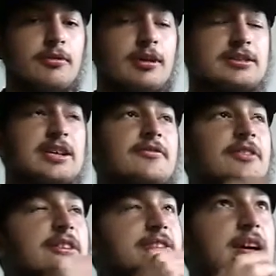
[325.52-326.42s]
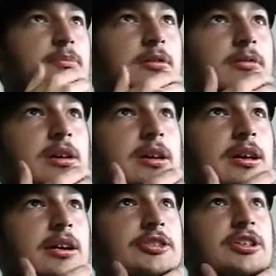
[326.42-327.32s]
say for an example,
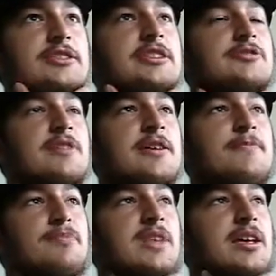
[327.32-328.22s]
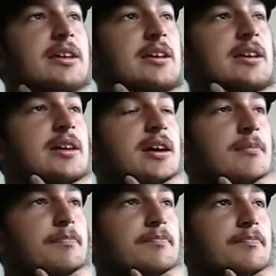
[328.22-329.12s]
Jesus, right? He
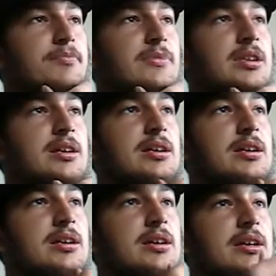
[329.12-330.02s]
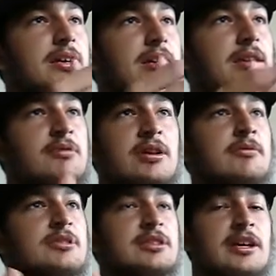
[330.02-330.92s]
was a
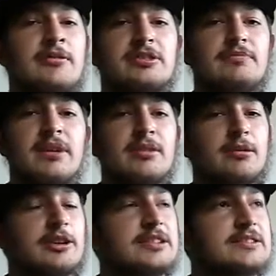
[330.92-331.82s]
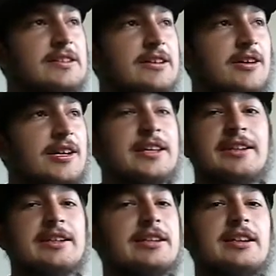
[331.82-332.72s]
minimalist. All right, he
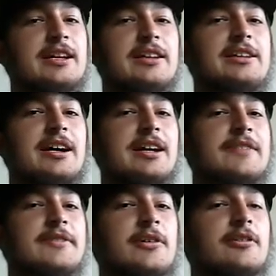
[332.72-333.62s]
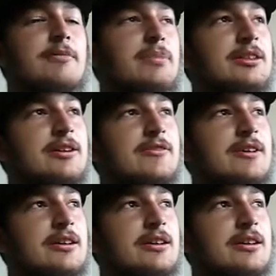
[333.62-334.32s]
did not even own a pillow.